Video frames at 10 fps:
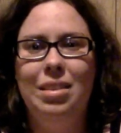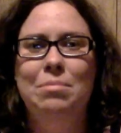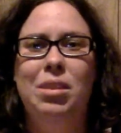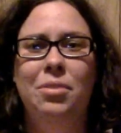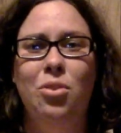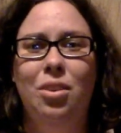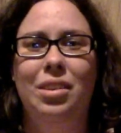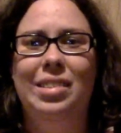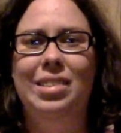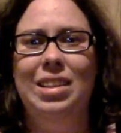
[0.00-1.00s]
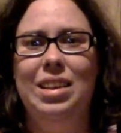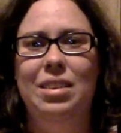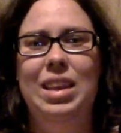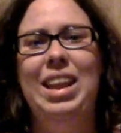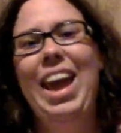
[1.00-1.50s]
of course,
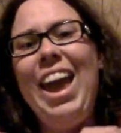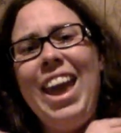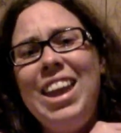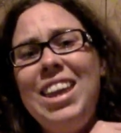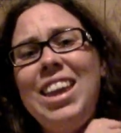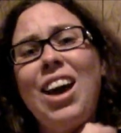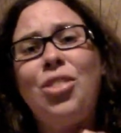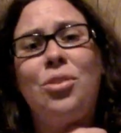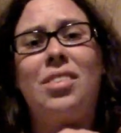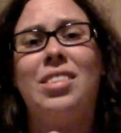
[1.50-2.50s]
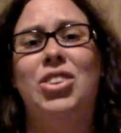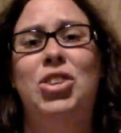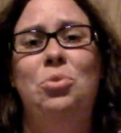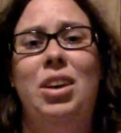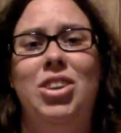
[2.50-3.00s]
in any other
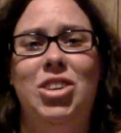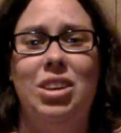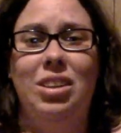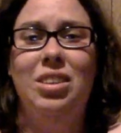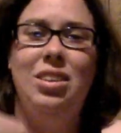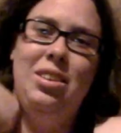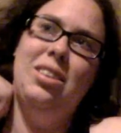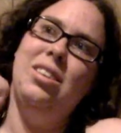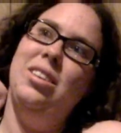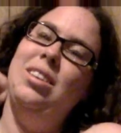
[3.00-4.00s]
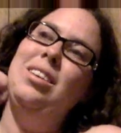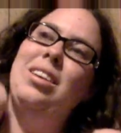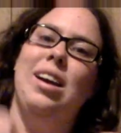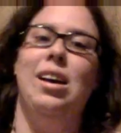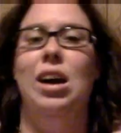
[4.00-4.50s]
situation,
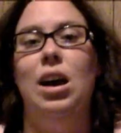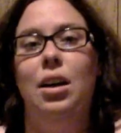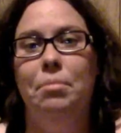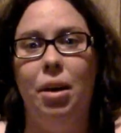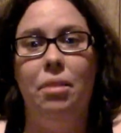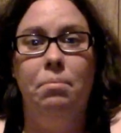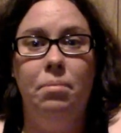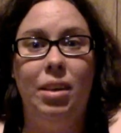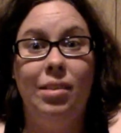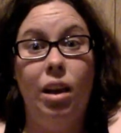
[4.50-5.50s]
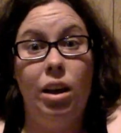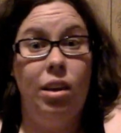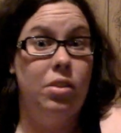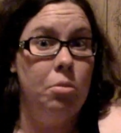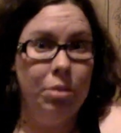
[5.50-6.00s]
my anxiety
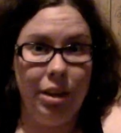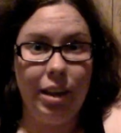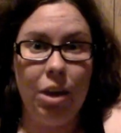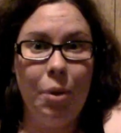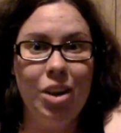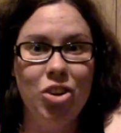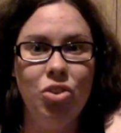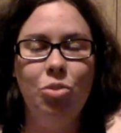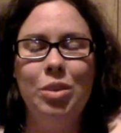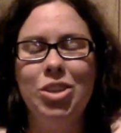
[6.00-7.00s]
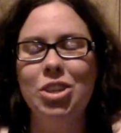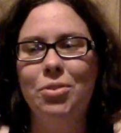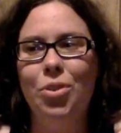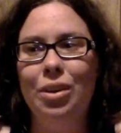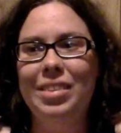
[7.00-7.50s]
is completely irrational, which of
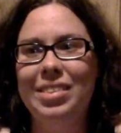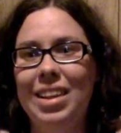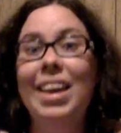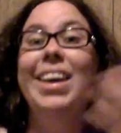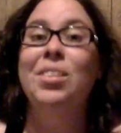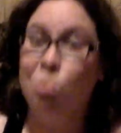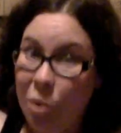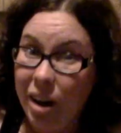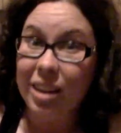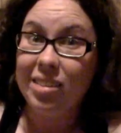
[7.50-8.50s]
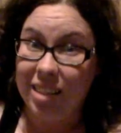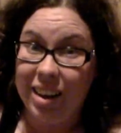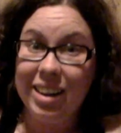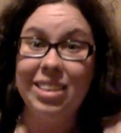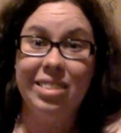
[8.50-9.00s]
course is what
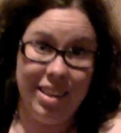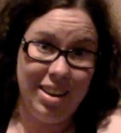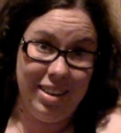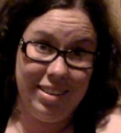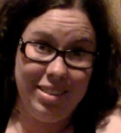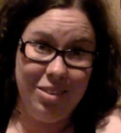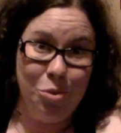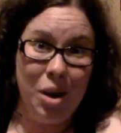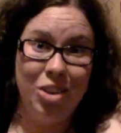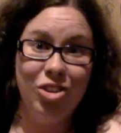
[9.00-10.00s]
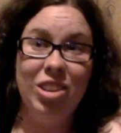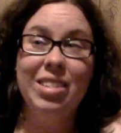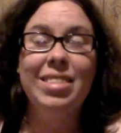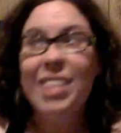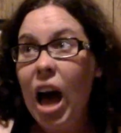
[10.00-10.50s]
anxiety does, which
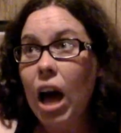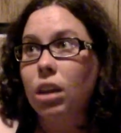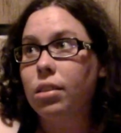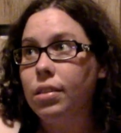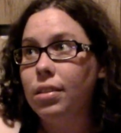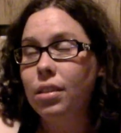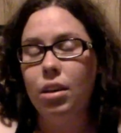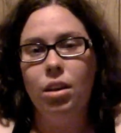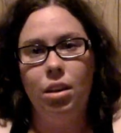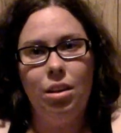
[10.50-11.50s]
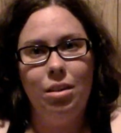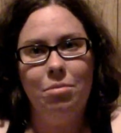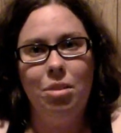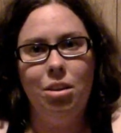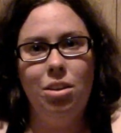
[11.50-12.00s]
sucks.
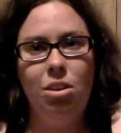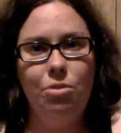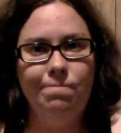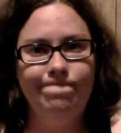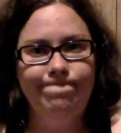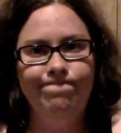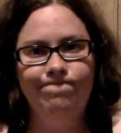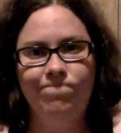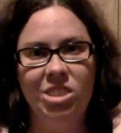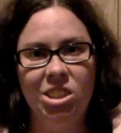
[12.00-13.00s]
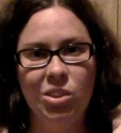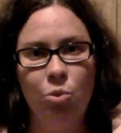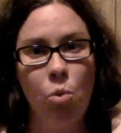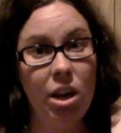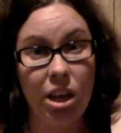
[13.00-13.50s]
But you know,
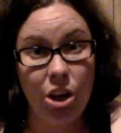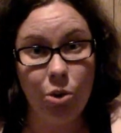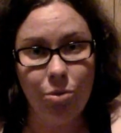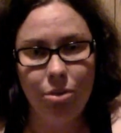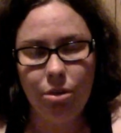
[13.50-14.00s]
what do you do?